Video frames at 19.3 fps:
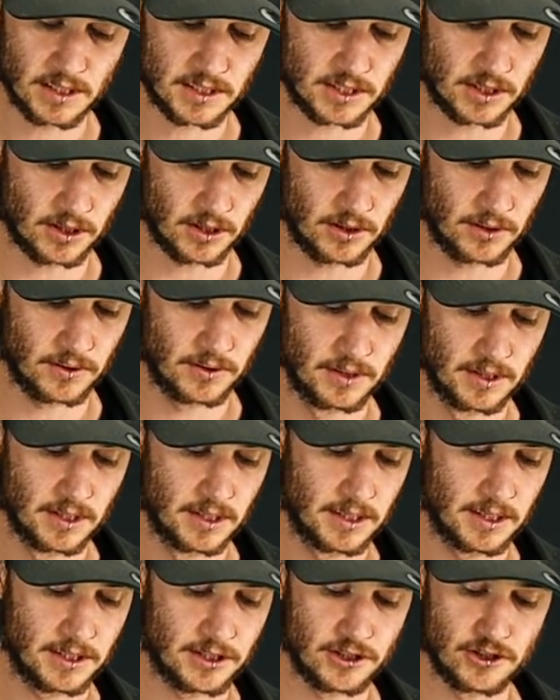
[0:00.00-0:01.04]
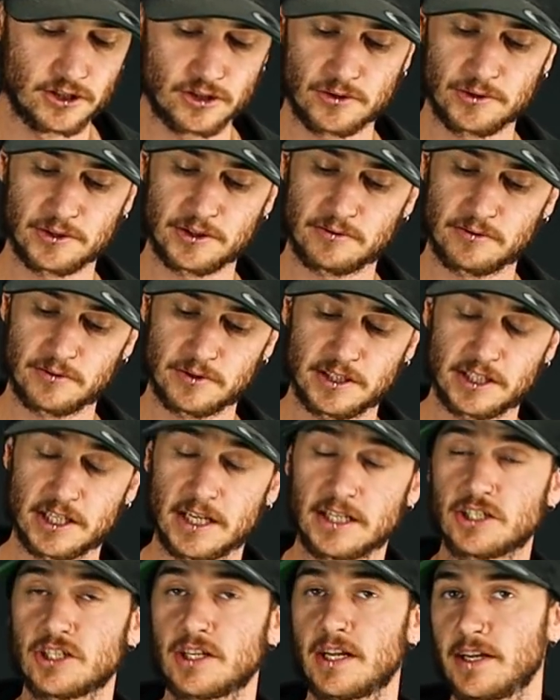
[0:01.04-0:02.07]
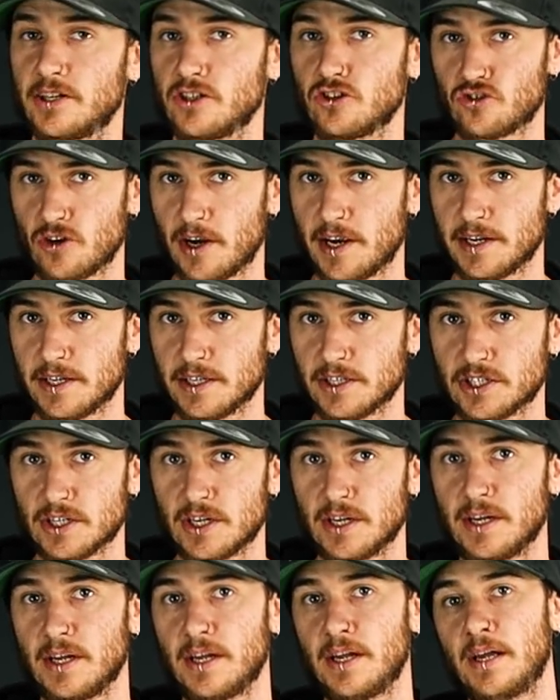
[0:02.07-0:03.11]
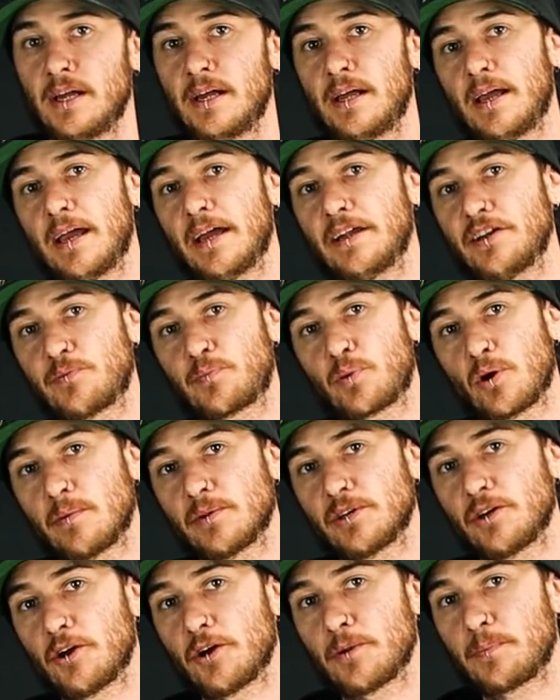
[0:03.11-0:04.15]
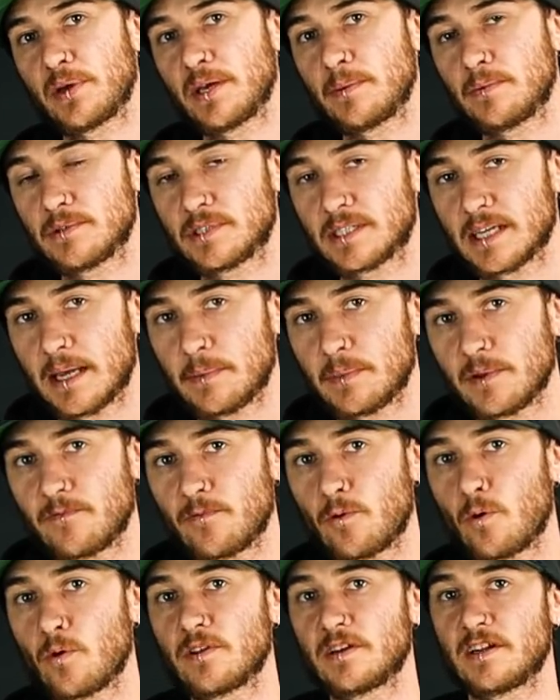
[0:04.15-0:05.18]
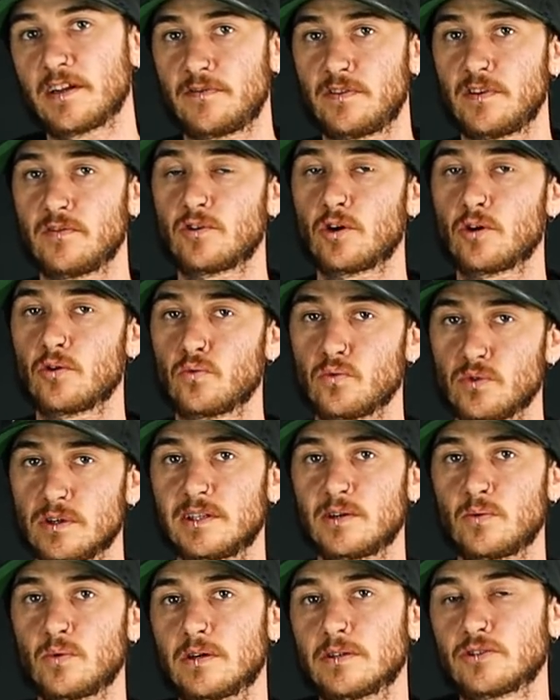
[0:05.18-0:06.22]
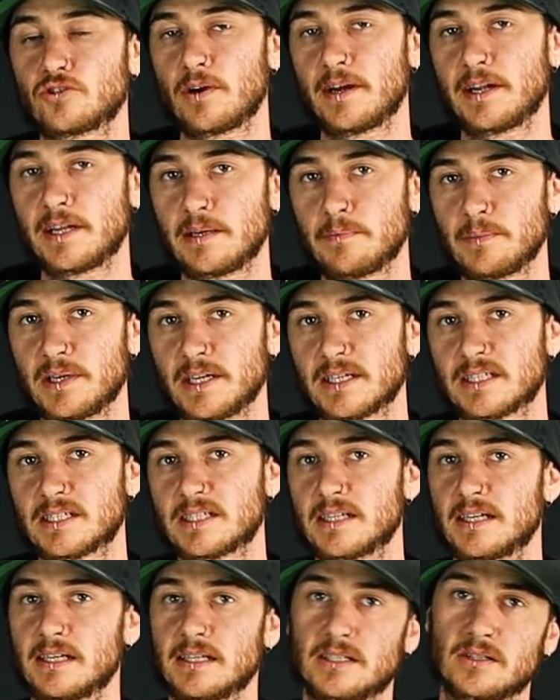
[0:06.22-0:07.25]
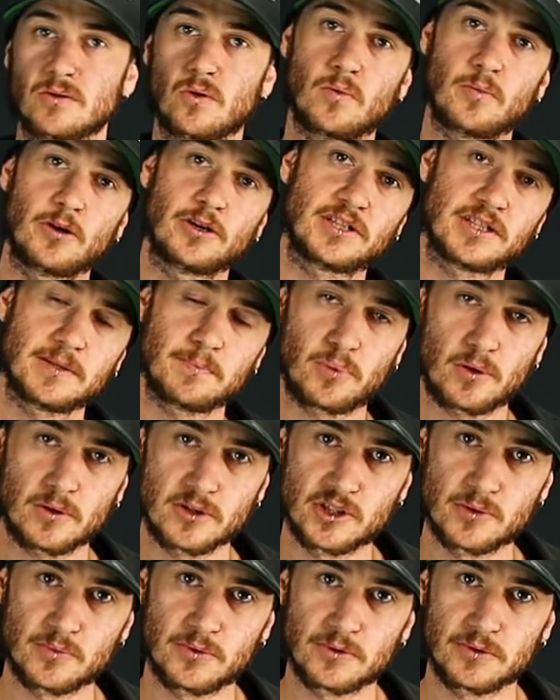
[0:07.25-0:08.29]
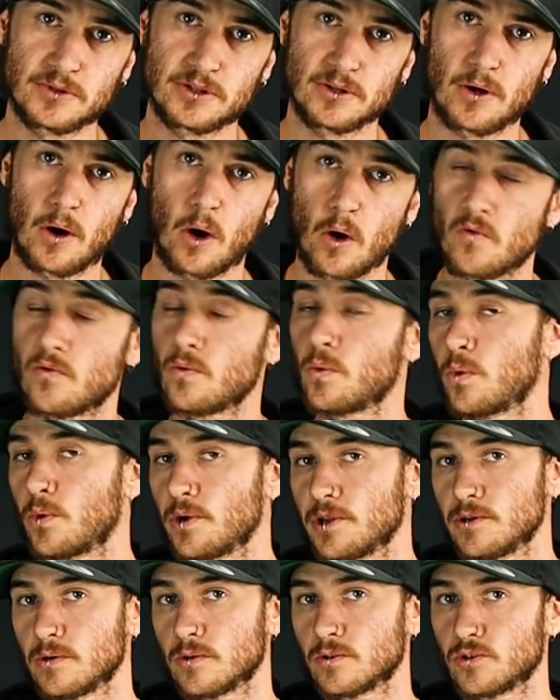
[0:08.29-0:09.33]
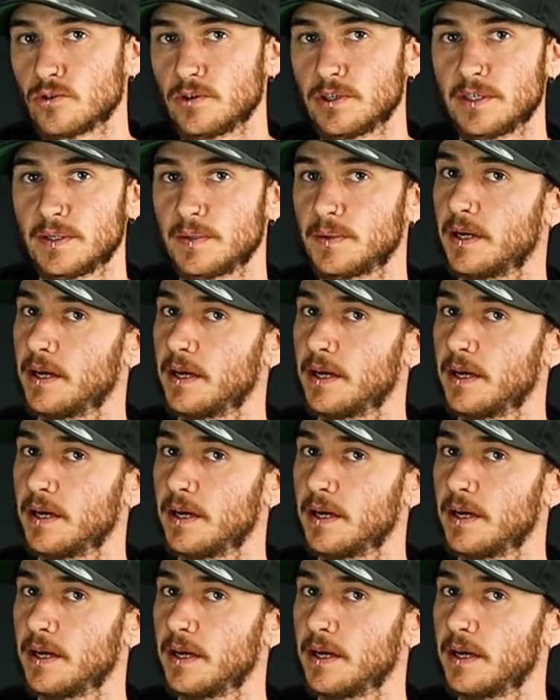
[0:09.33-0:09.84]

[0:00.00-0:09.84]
So your nutrient retention and your drainage. And you've probably heard people say before that if you've got a really well draining mix, it's almost impossible to overwater your tree.